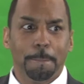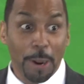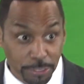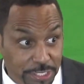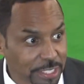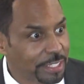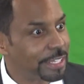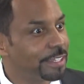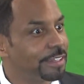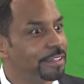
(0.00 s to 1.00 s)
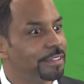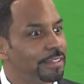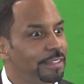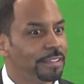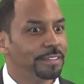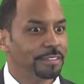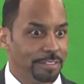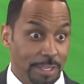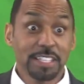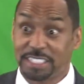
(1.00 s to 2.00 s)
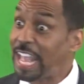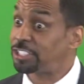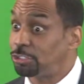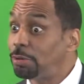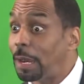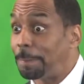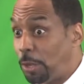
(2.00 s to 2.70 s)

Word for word: Personally. He snatched you up.